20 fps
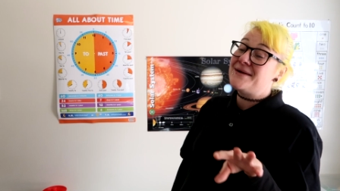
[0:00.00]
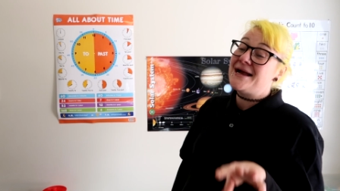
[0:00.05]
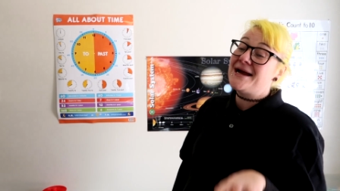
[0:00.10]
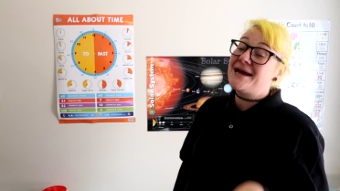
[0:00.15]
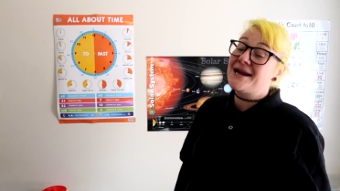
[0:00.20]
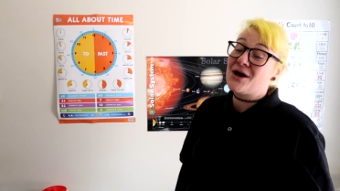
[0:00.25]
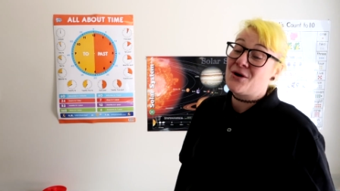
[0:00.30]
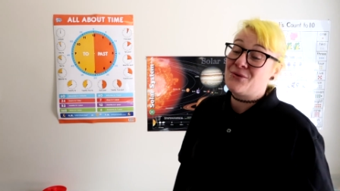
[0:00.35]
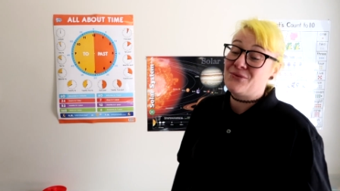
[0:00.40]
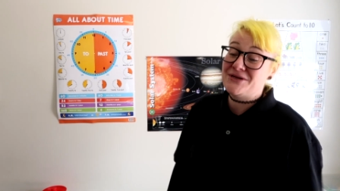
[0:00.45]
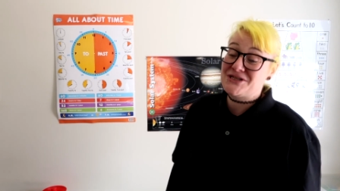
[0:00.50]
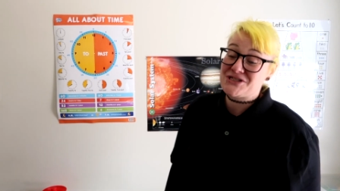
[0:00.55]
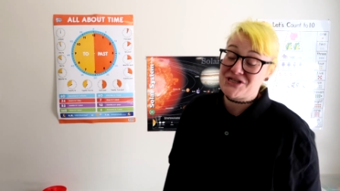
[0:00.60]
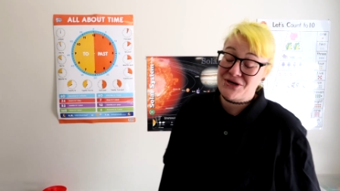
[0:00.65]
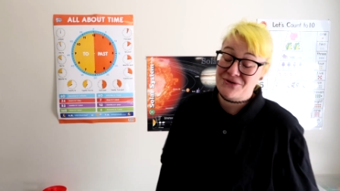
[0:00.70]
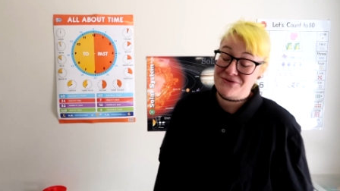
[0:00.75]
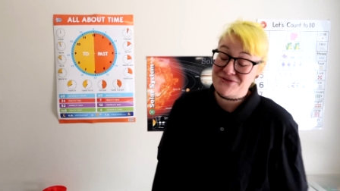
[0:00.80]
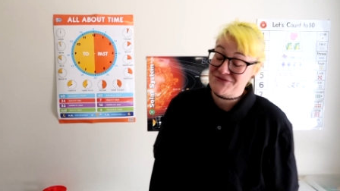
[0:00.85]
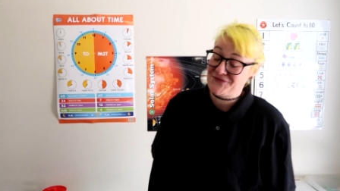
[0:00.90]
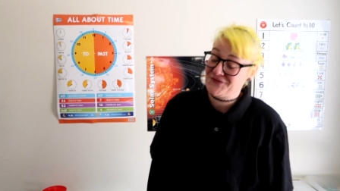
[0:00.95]
man, I wish
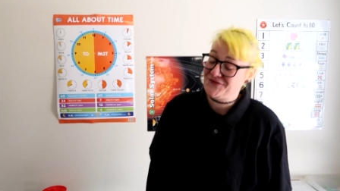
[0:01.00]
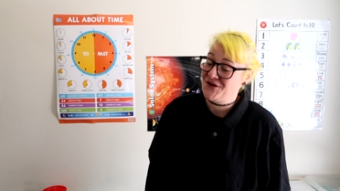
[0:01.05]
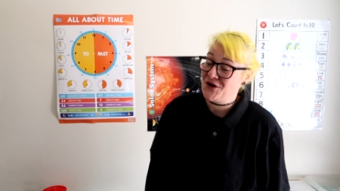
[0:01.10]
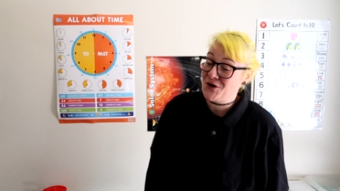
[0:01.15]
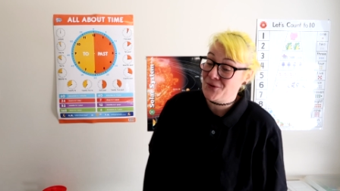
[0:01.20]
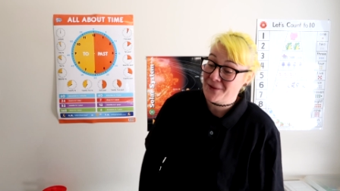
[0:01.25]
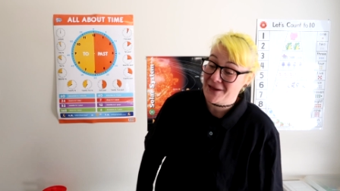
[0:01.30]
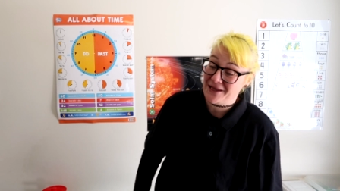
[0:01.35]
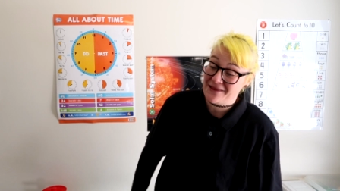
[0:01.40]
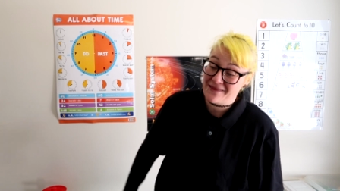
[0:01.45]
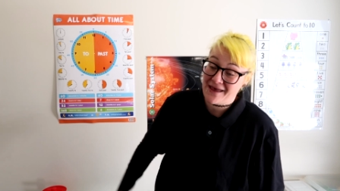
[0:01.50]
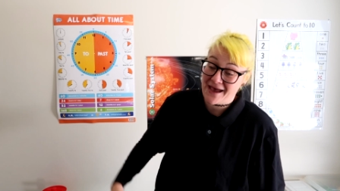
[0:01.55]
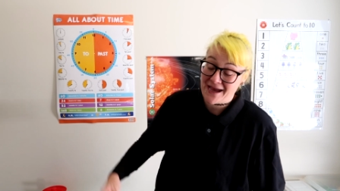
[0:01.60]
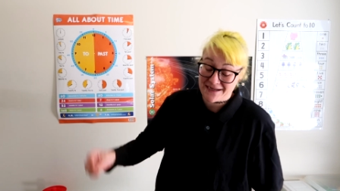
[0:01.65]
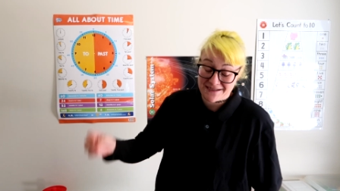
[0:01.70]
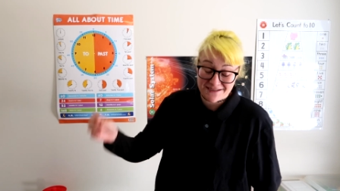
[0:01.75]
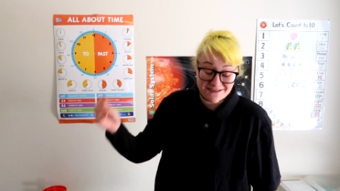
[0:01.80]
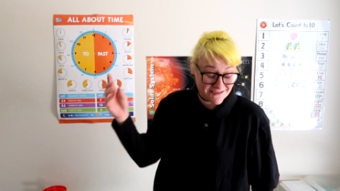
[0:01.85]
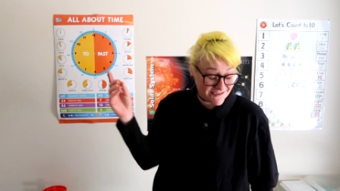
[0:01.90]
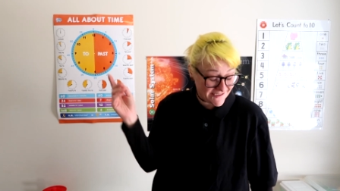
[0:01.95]
I was filming
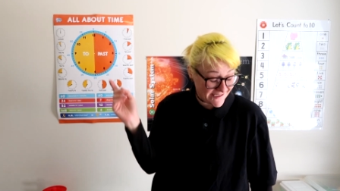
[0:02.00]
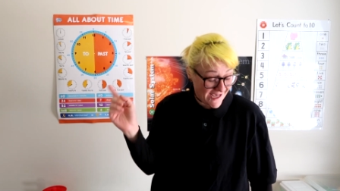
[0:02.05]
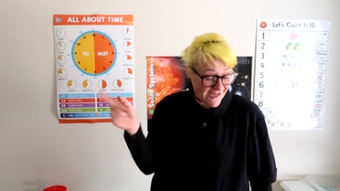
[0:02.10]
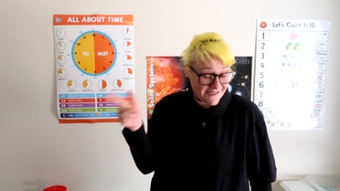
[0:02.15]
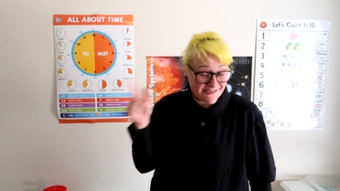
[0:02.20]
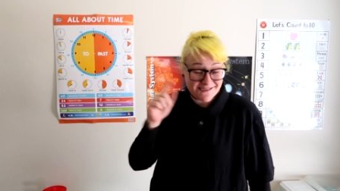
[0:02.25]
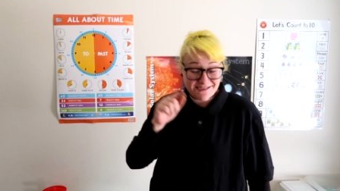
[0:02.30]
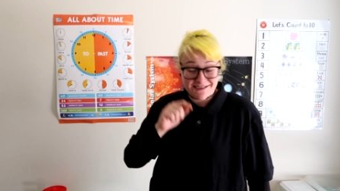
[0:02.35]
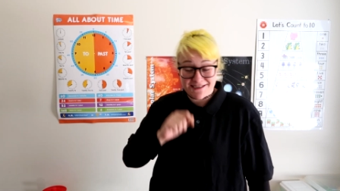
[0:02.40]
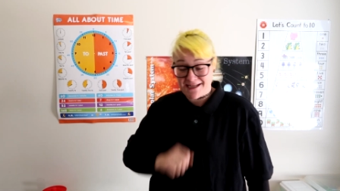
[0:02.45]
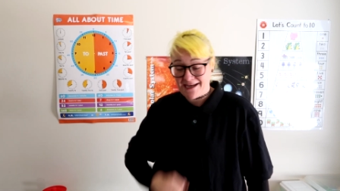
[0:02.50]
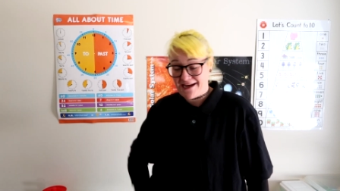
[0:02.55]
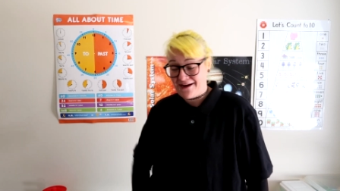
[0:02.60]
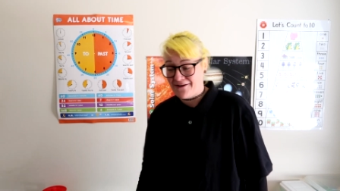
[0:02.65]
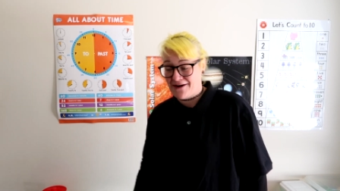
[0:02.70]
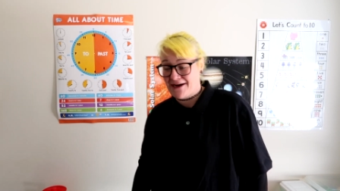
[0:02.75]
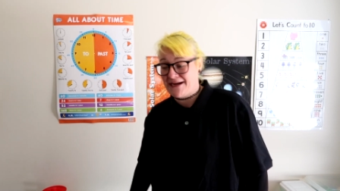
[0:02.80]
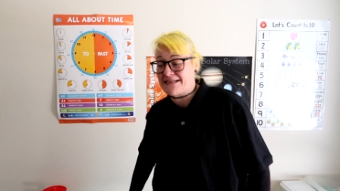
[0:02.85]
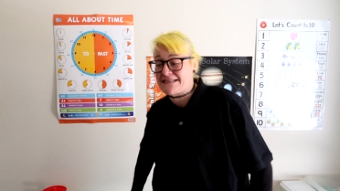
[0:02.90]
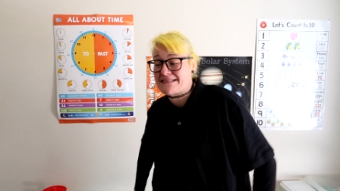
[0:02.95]
that, because that's
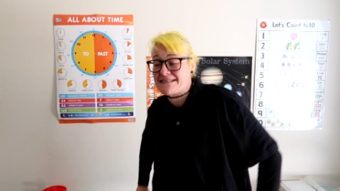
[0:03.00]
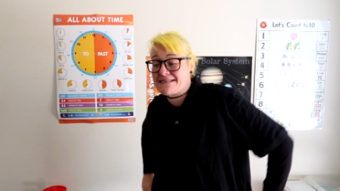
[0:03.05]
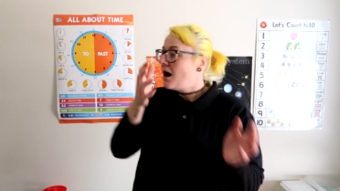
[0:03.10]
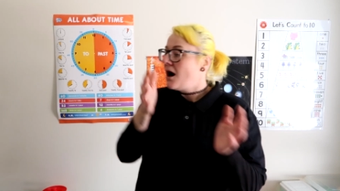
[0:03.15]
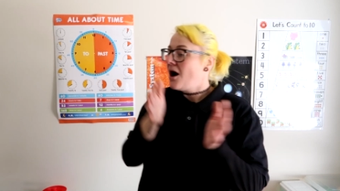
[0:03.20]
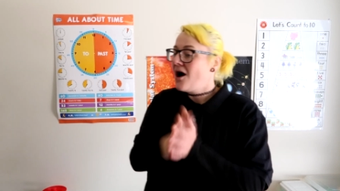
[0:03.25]
hilarious.